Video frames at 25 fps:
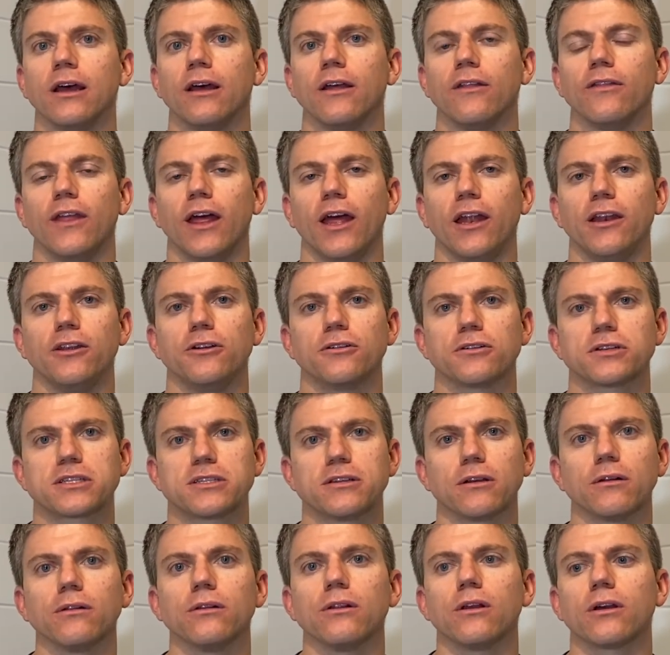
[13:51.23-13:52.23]
then you're
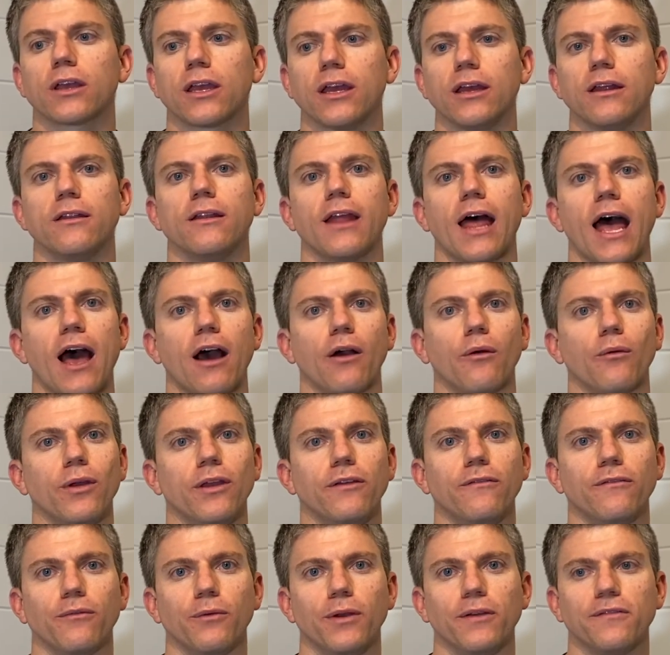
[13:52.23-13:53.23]
still looking that
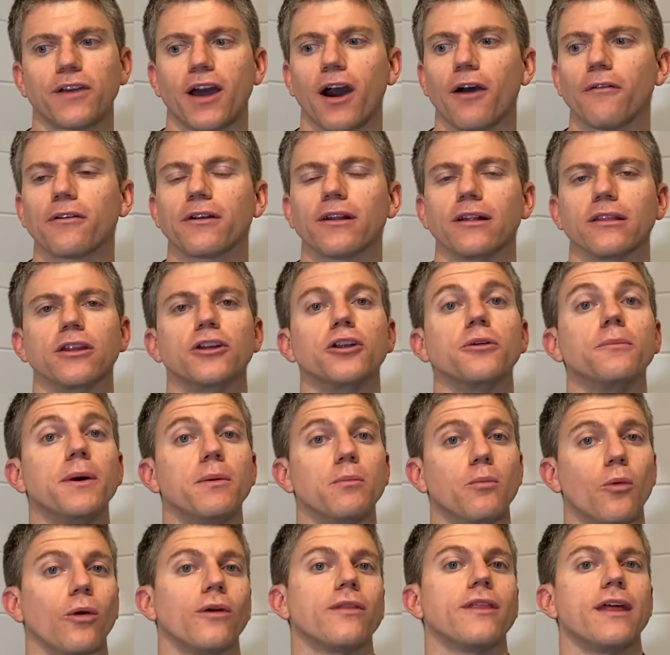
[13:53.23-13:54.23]
we've covered a little bit
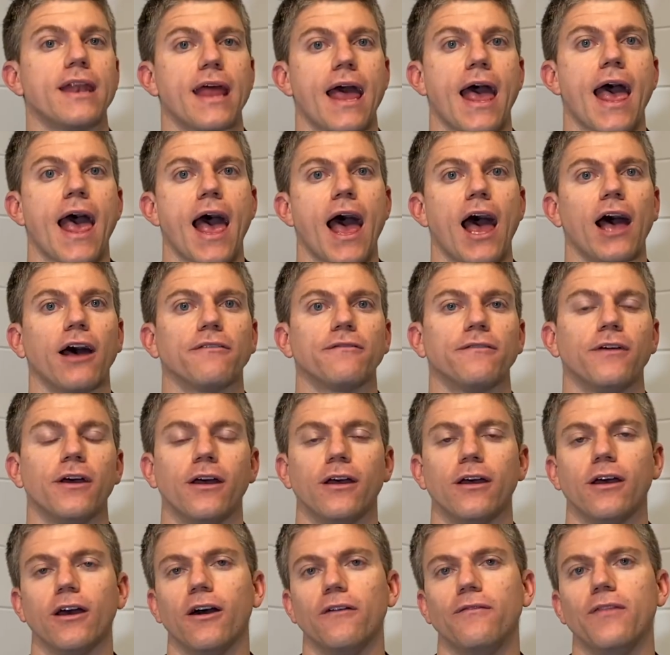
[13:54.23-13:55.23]
more than half
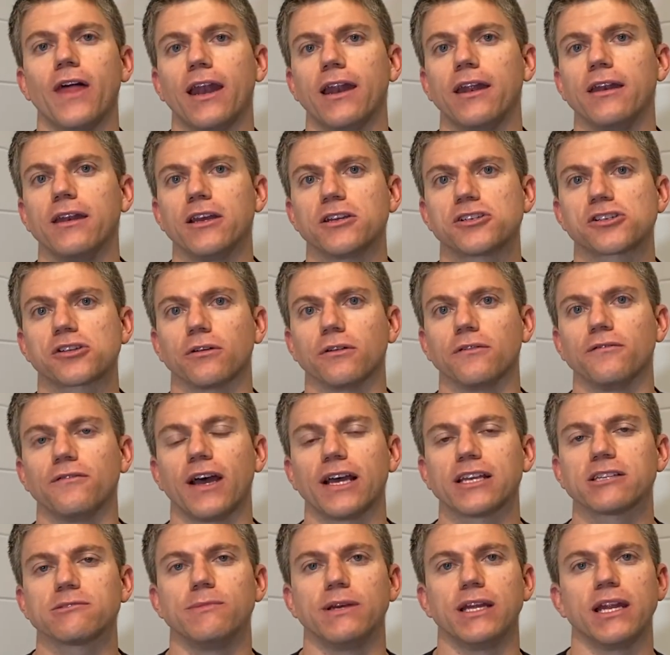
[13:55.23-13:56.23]
of that initial
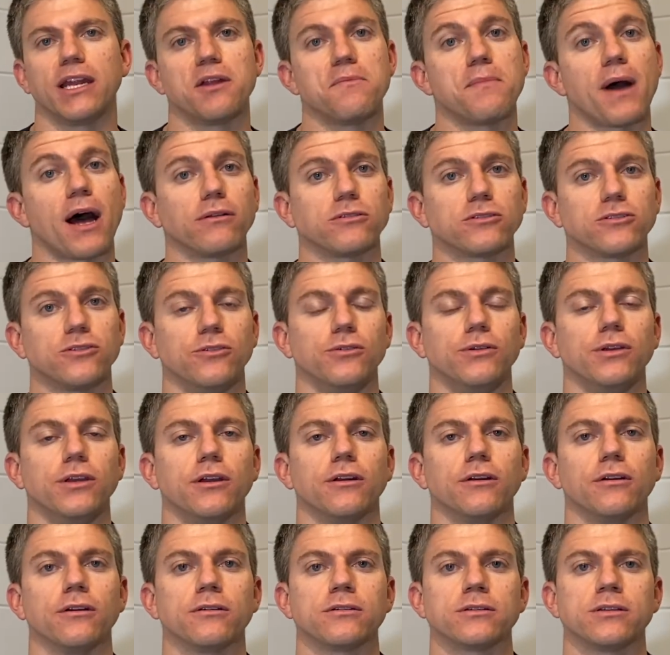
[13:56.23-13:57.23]
investment in about 2
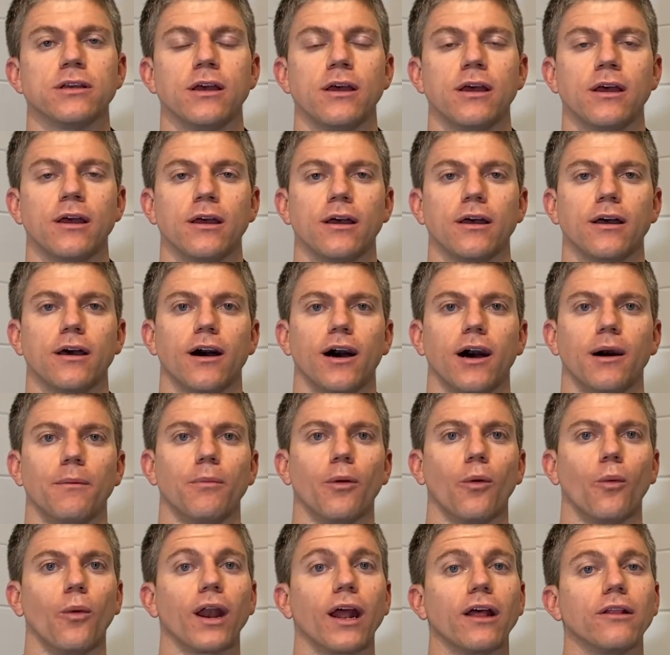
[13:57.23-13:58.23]
years. But
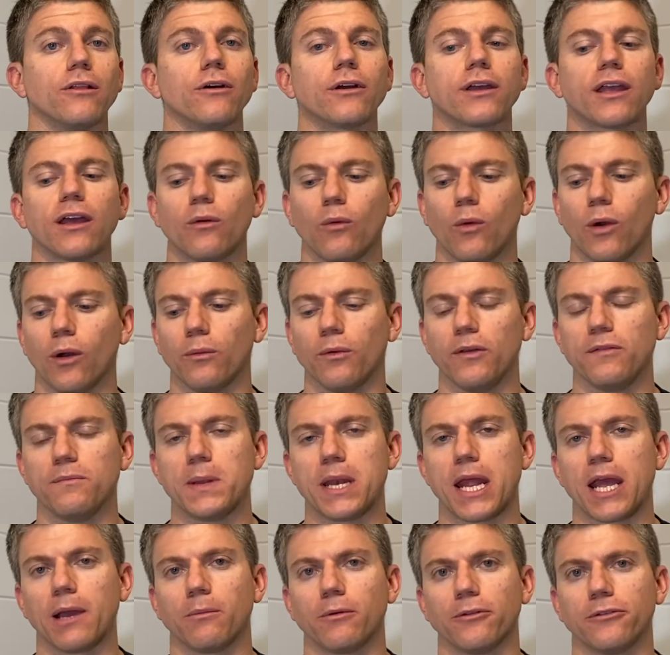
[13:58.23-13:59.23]
when I look at what we've been
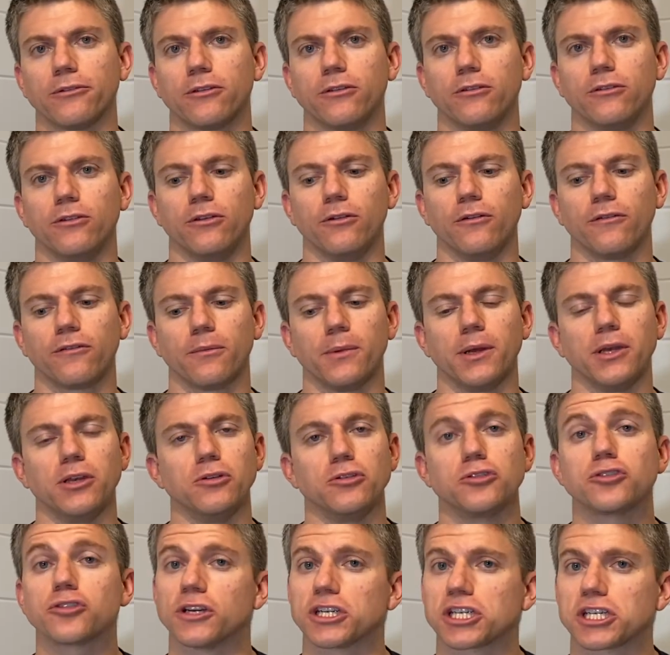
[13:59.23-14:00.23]
able to do from a
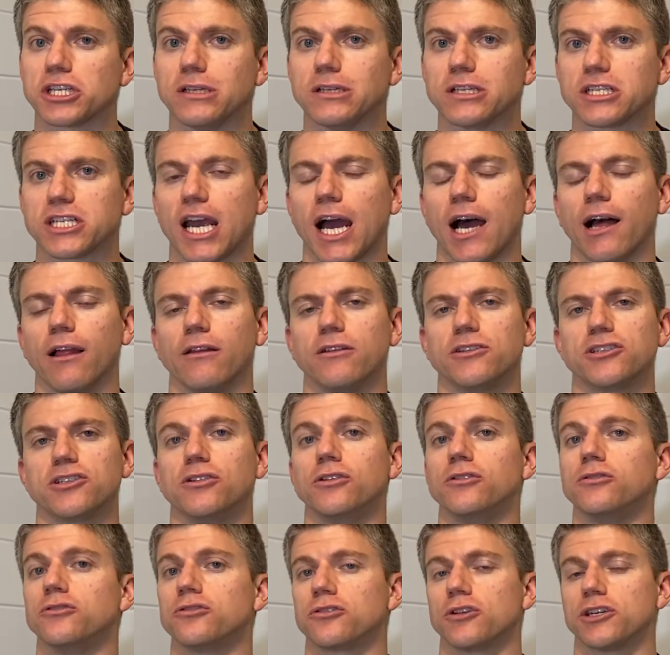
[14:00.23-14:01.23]
nutrition challenge and
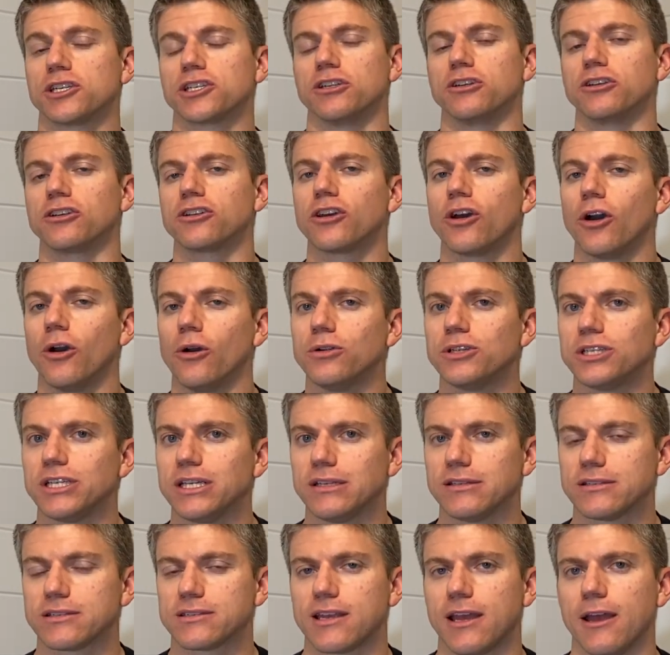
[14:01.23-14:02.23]
nutrition
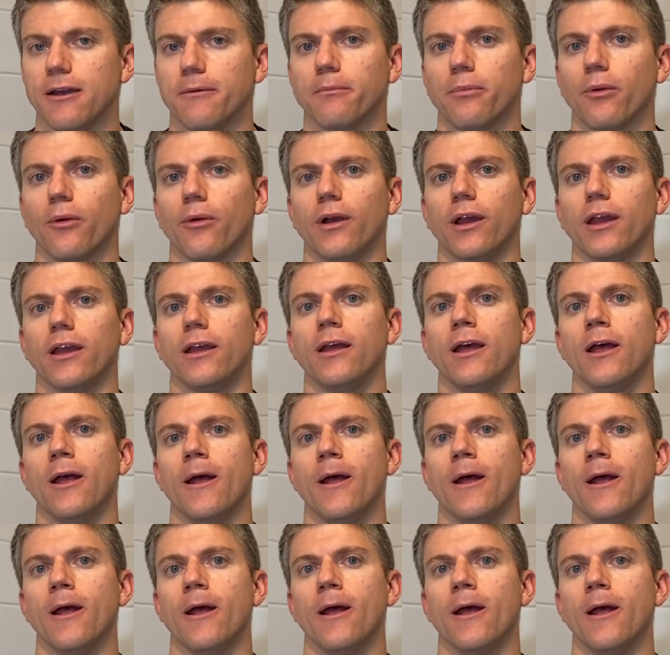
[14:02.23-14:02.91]
coaching standpoint,